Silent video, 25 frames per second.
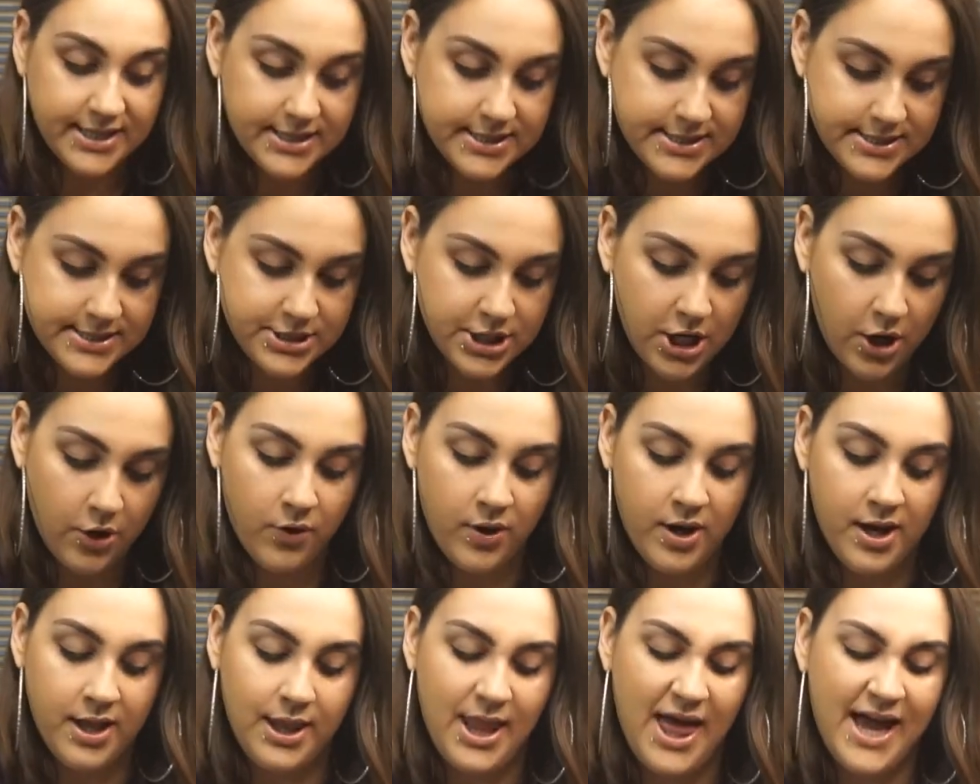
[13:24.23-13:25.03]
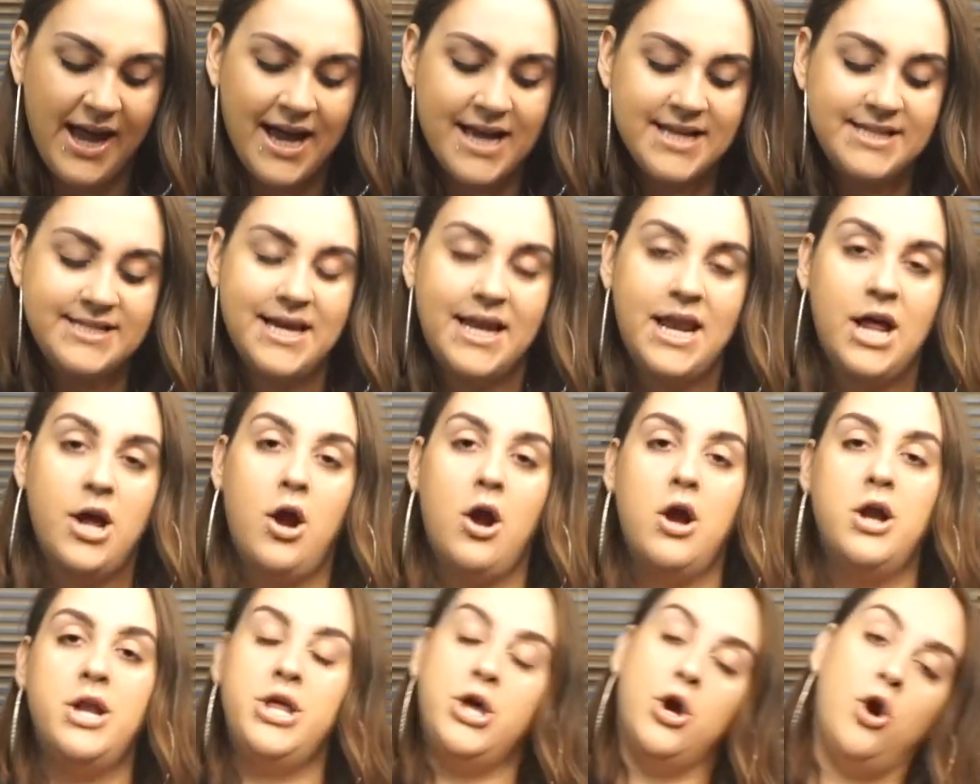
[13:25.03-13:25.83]
So, like I said,
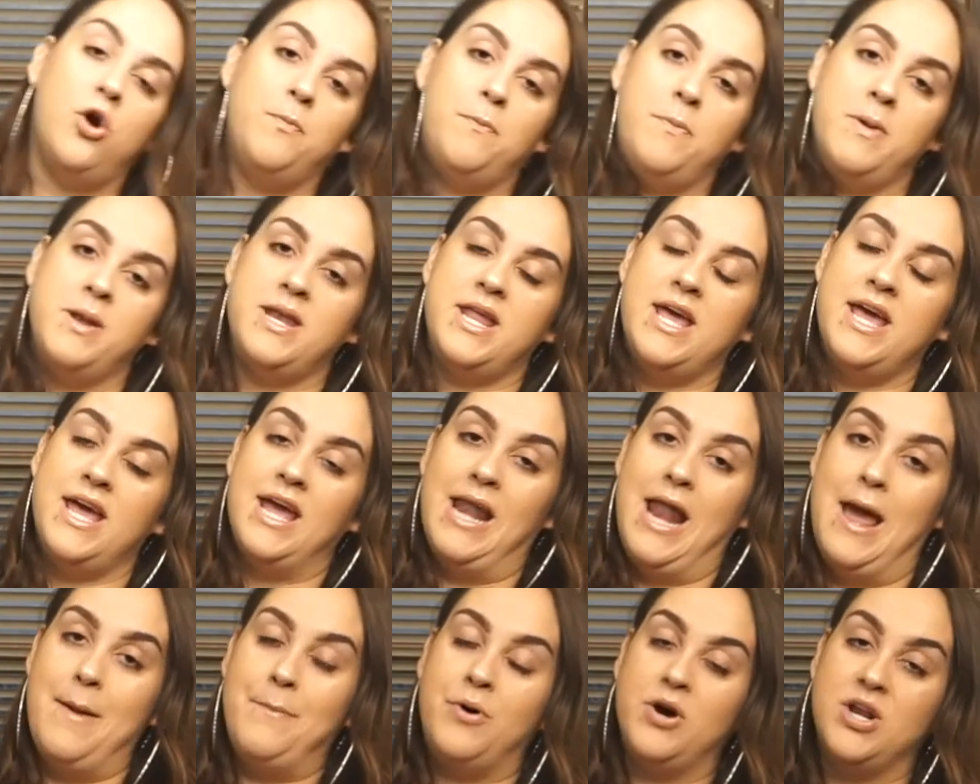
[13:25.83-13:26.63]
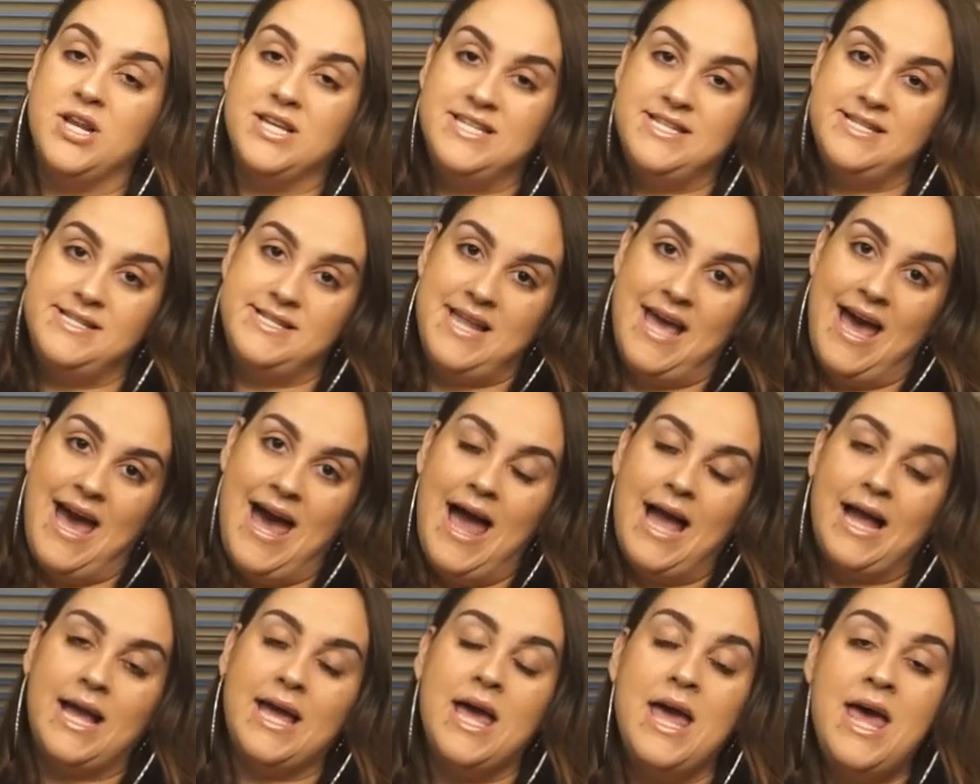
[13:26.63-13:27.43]
I already opened it and I put a
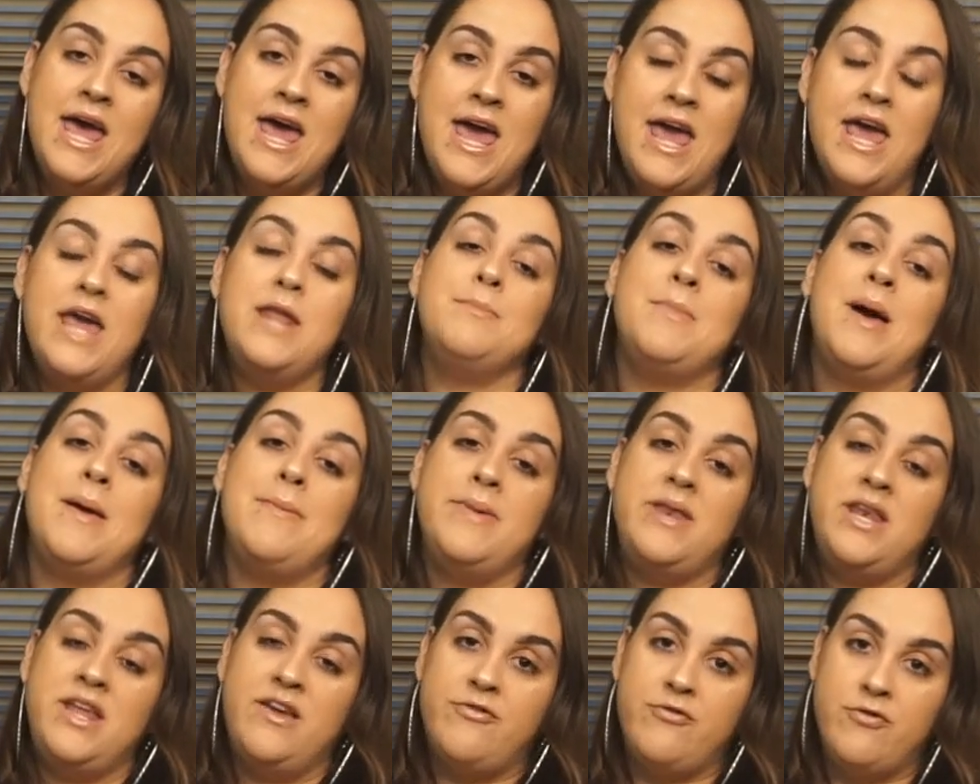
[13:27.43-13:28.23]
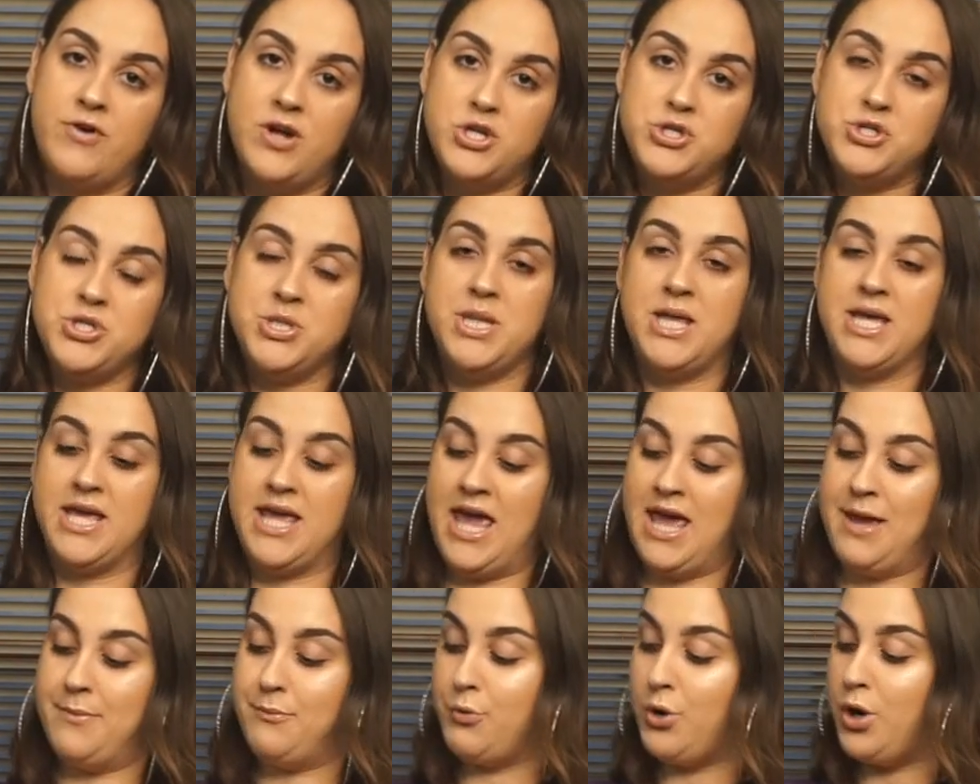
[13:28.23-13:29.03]
stack in my mini fridge in the
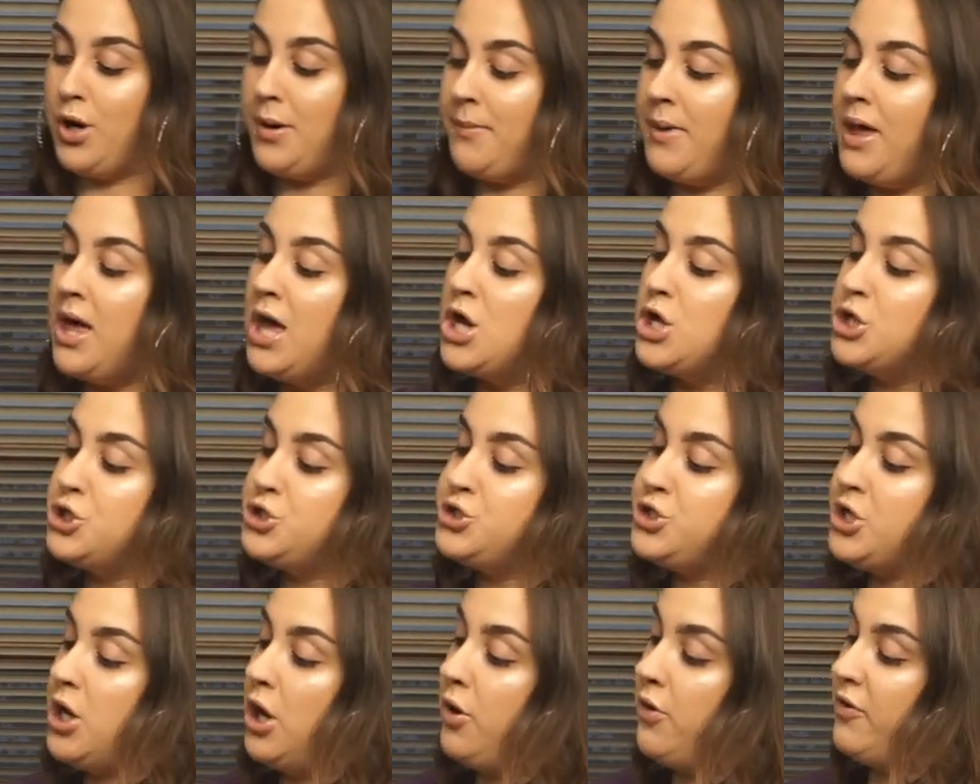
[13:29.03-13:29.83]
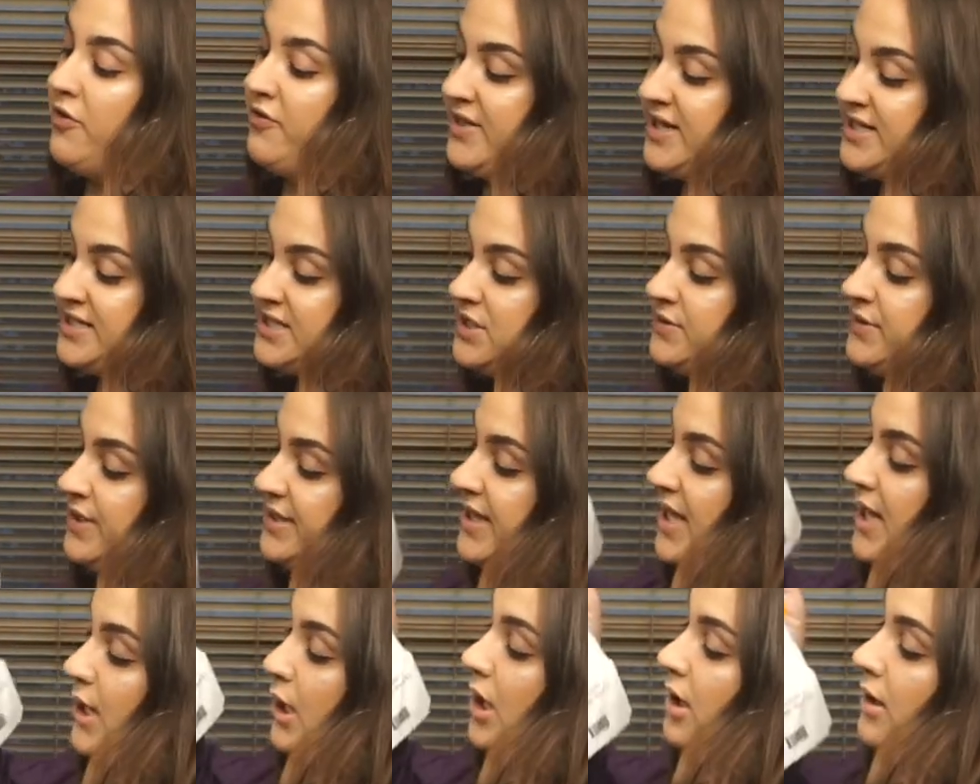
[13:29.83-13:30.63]
game room. So this is
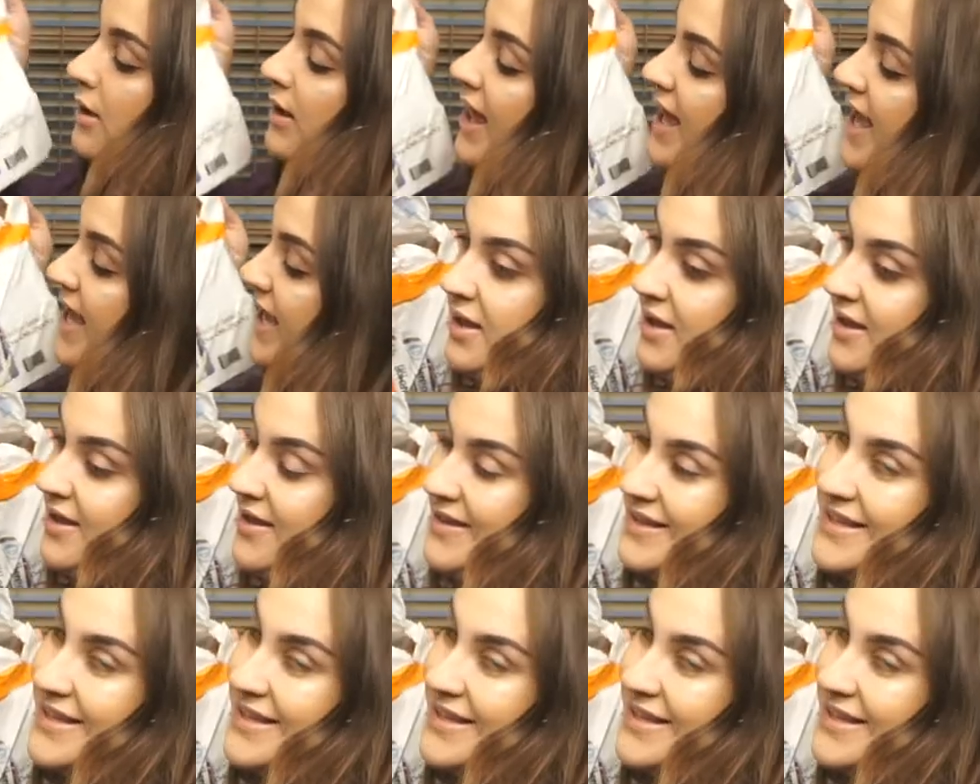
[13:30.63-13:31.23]
what they look like.